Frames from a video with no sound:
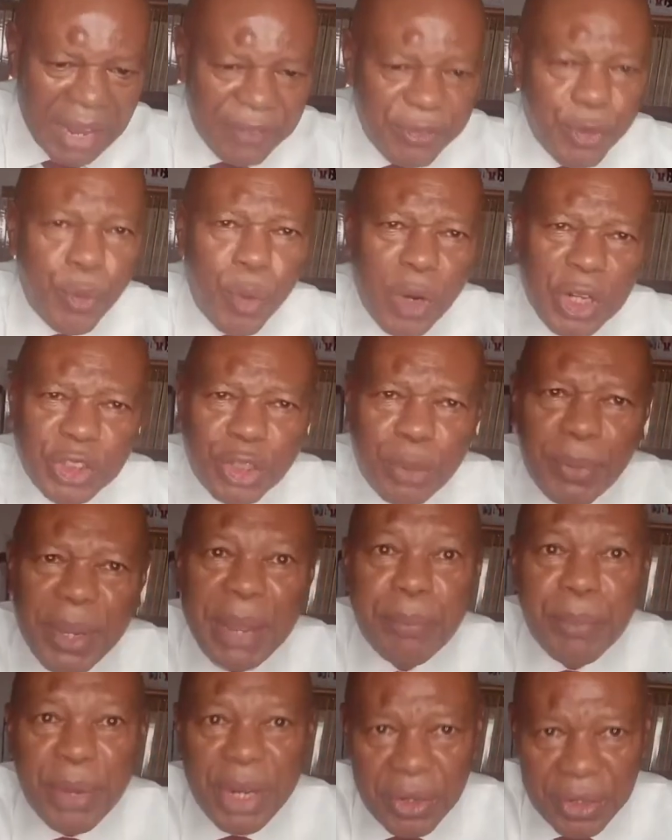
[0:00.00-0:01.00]
If you want to
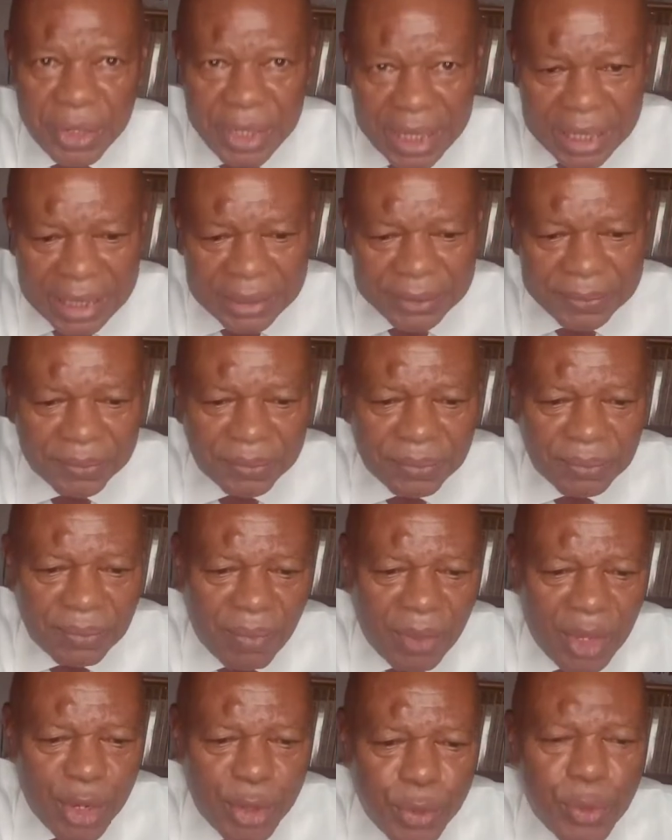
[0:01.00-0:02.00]
be a millionaire,
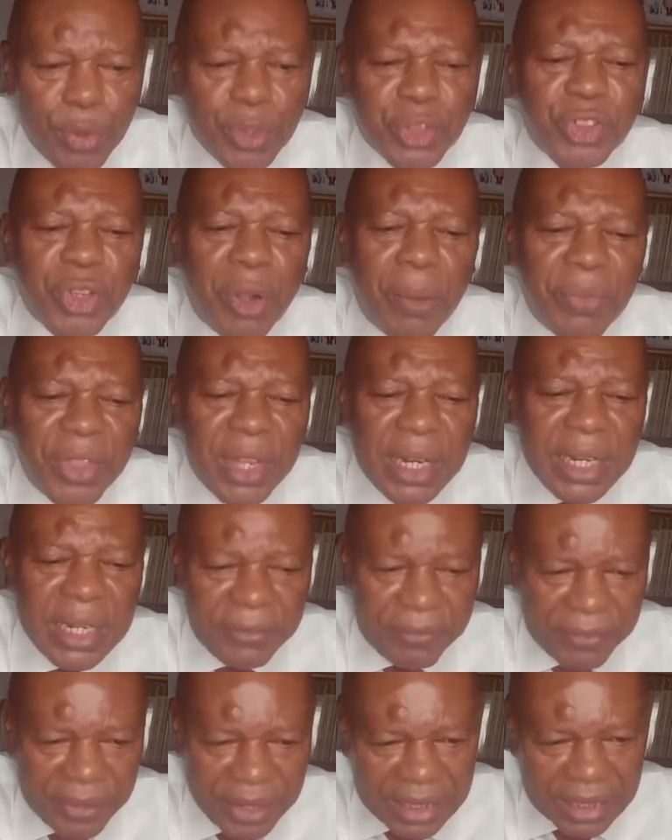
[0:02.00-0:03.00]
do something
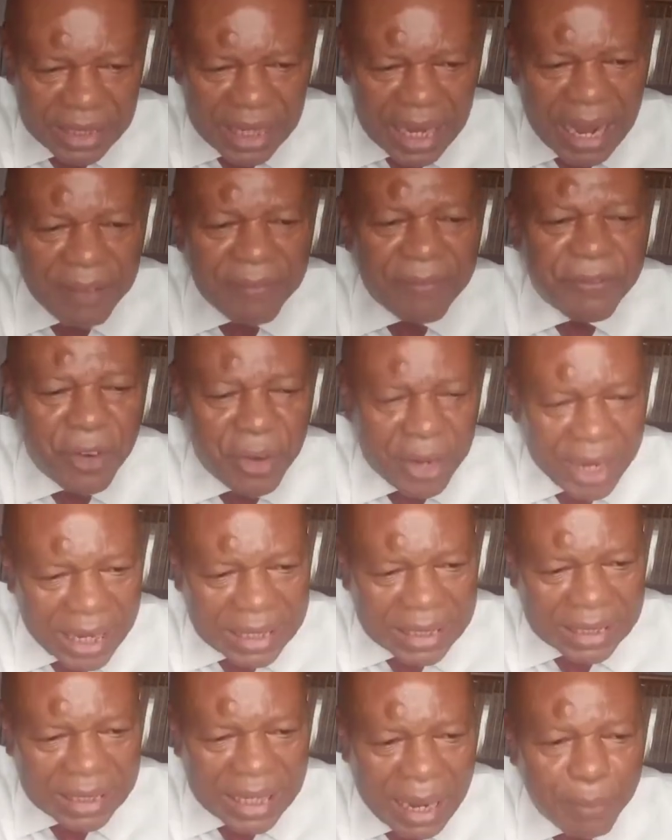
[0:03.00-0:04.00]
different and
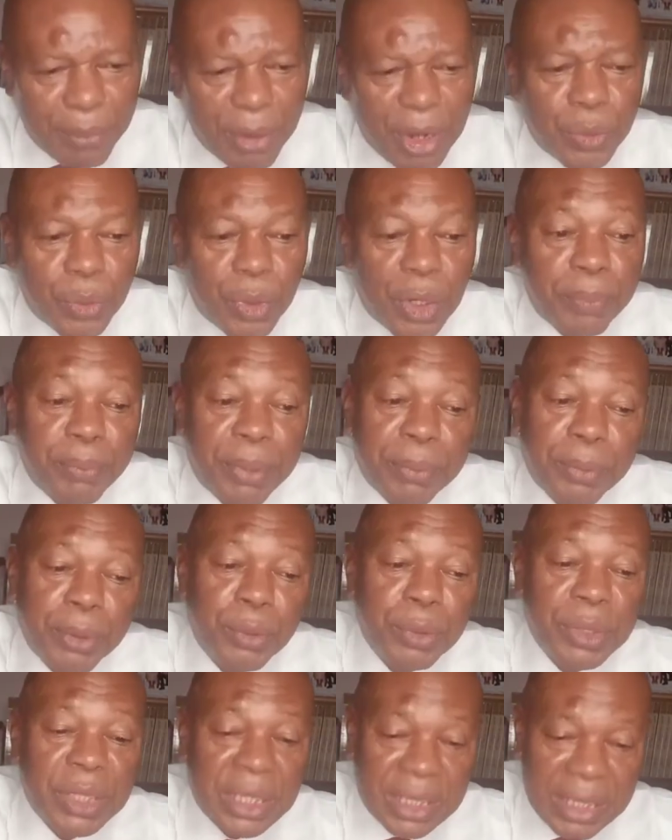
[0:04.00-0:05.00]
forget about what
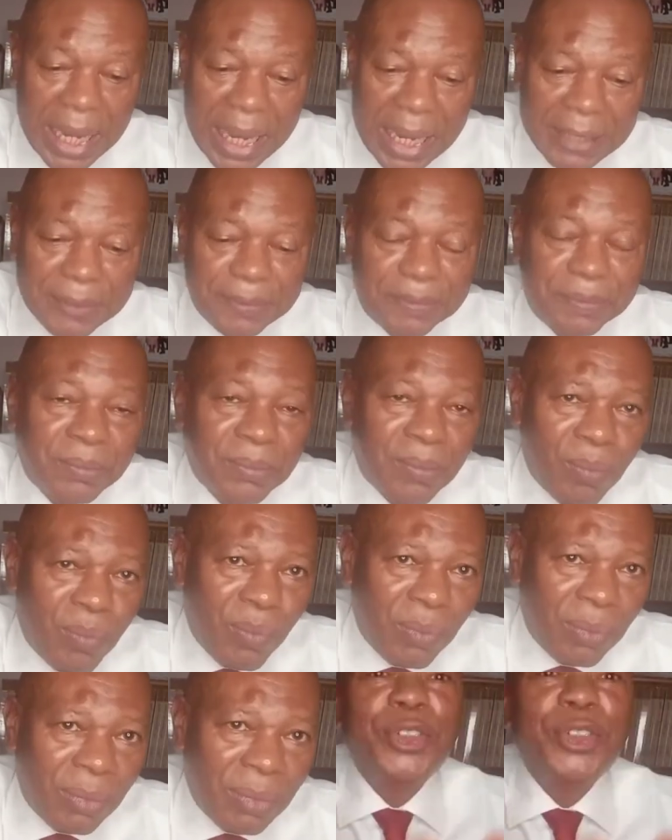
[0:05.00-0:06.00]
people would say.
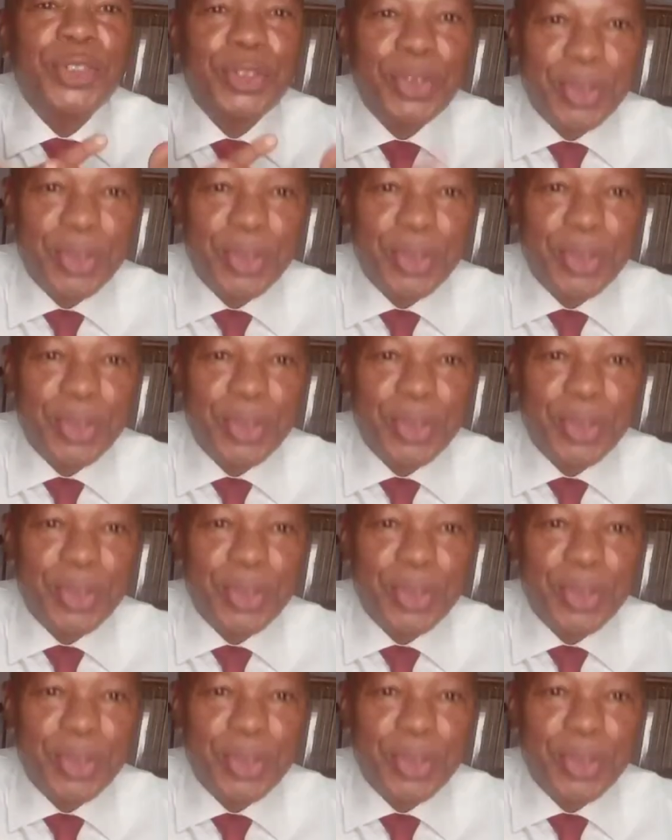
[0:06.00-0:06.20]
All